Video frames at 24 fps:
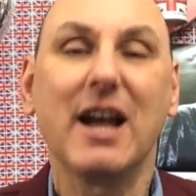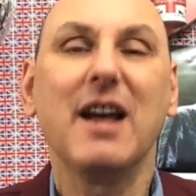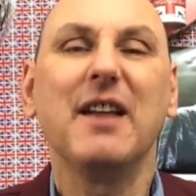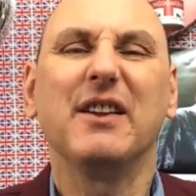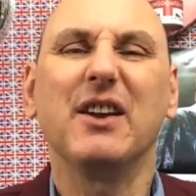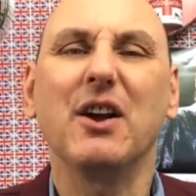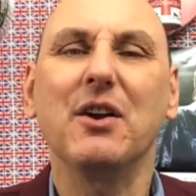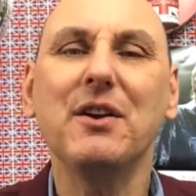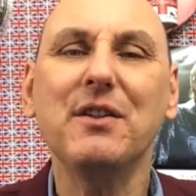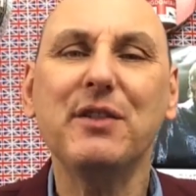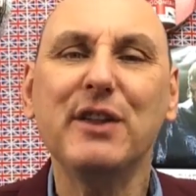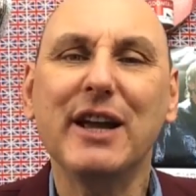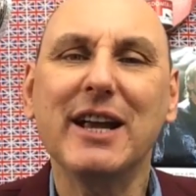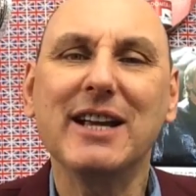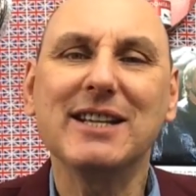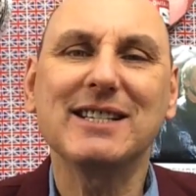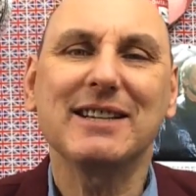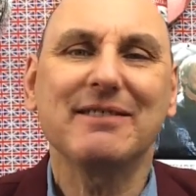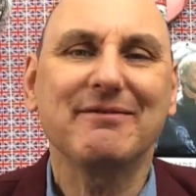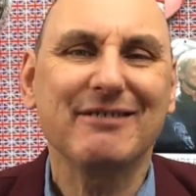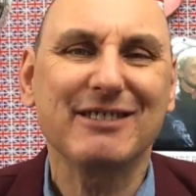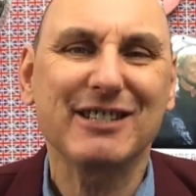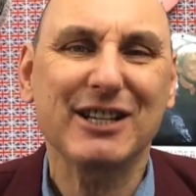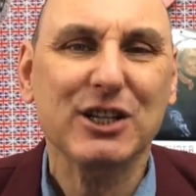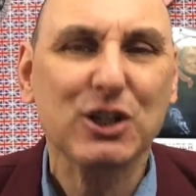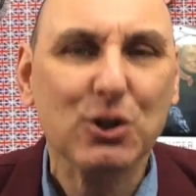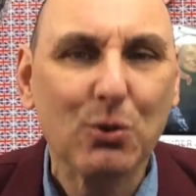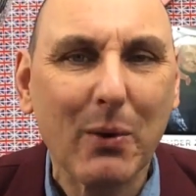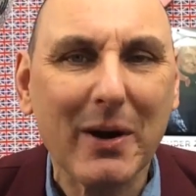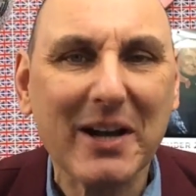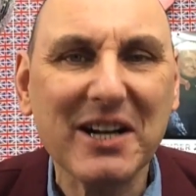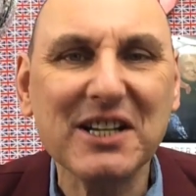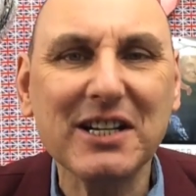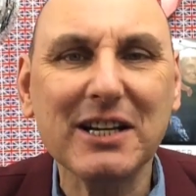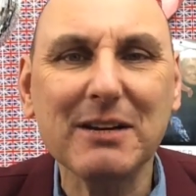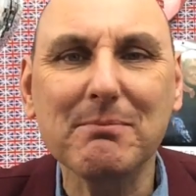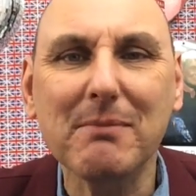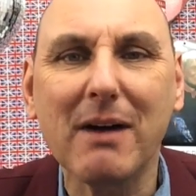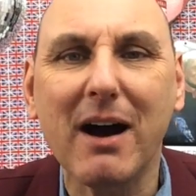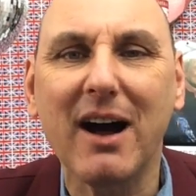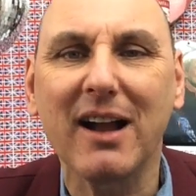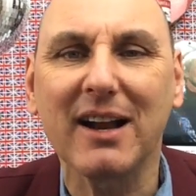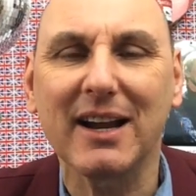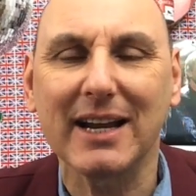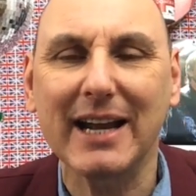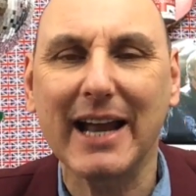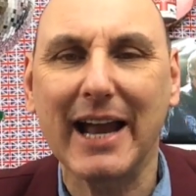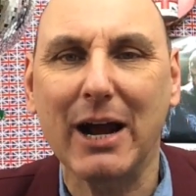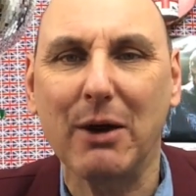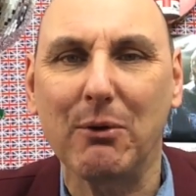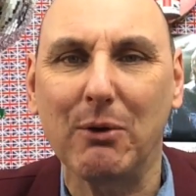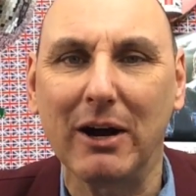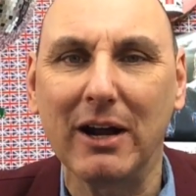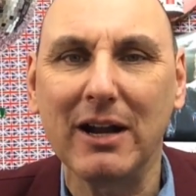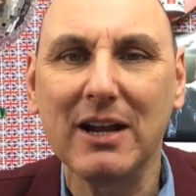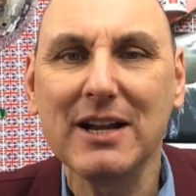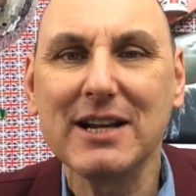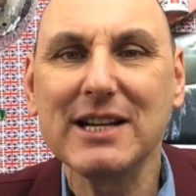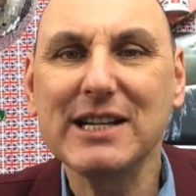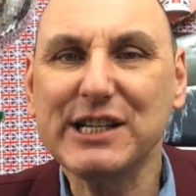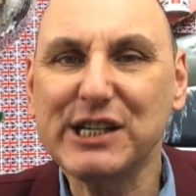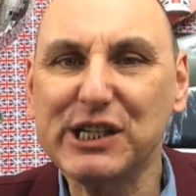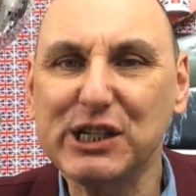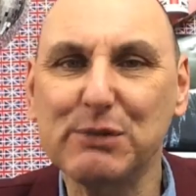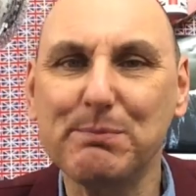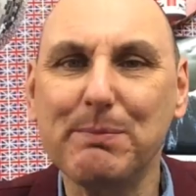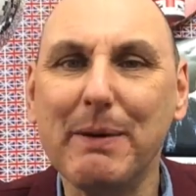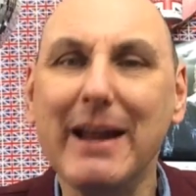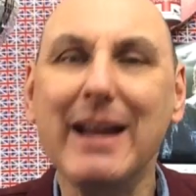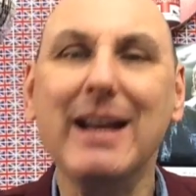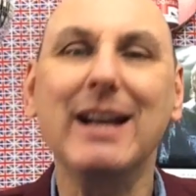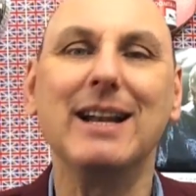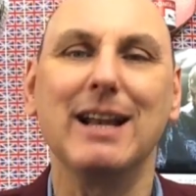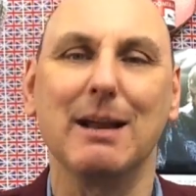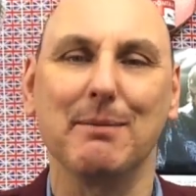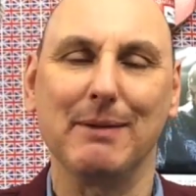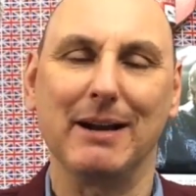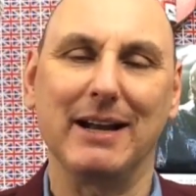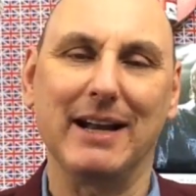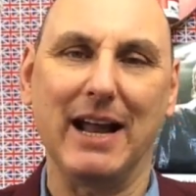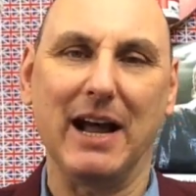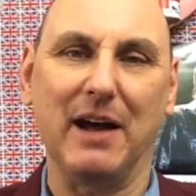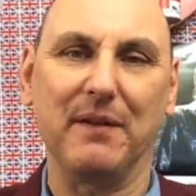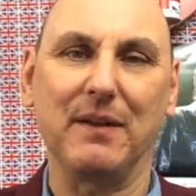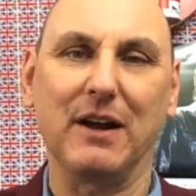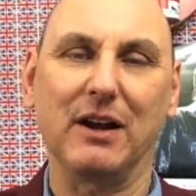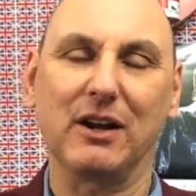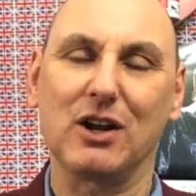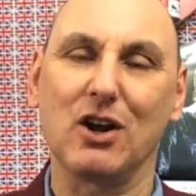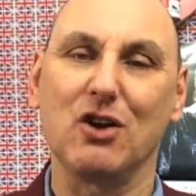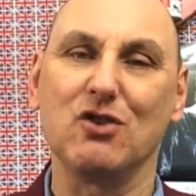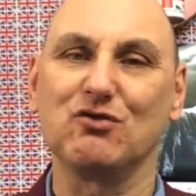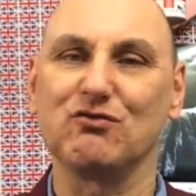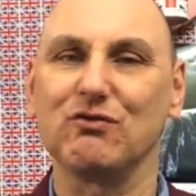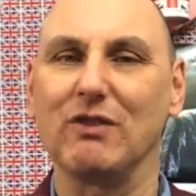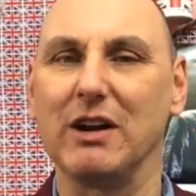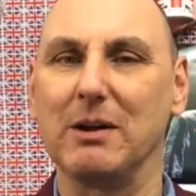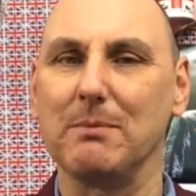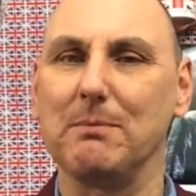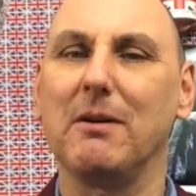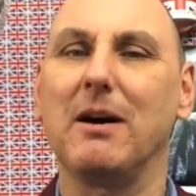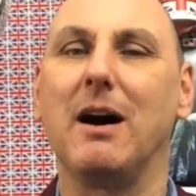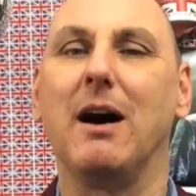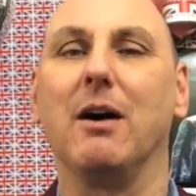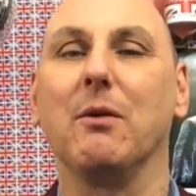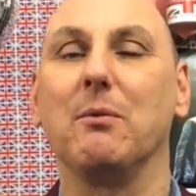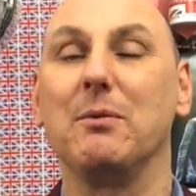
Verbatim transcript: The only thing is, there is a 20 mile an hour speed limit now that goes around the park,